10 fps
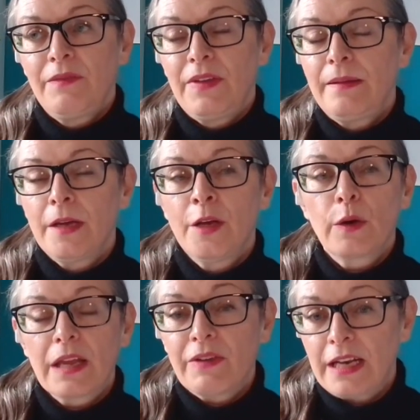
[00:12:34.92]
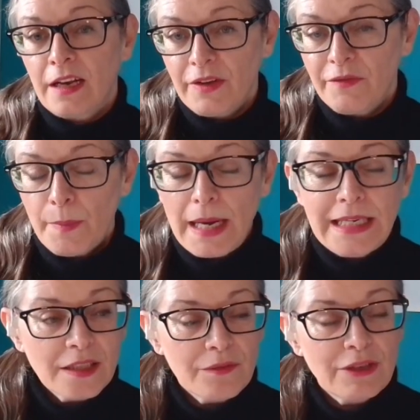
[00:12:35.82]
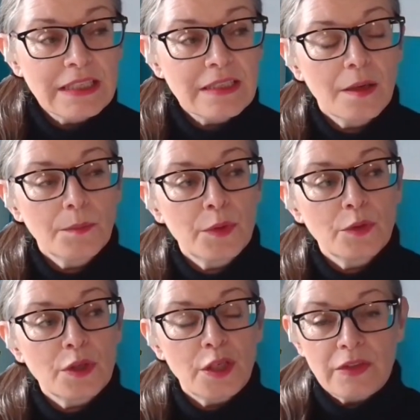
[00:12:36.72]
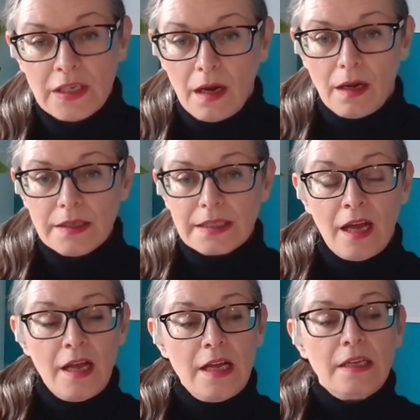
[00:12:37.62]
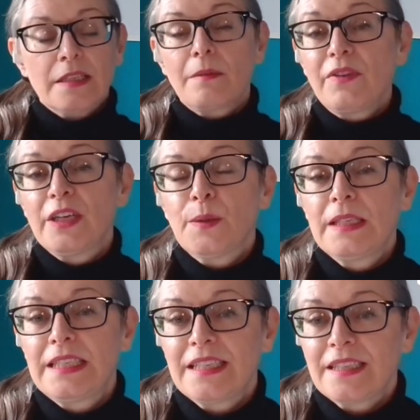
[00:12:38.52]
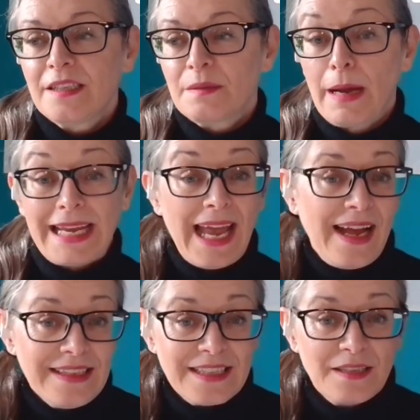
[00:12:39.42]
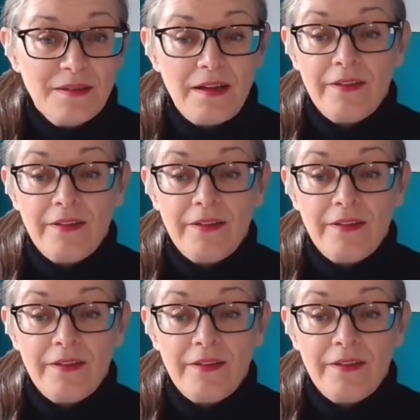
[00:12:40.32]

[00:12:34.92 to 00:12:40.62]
if they are not given enough information, for example, to do the task, some virtual assistants might guess.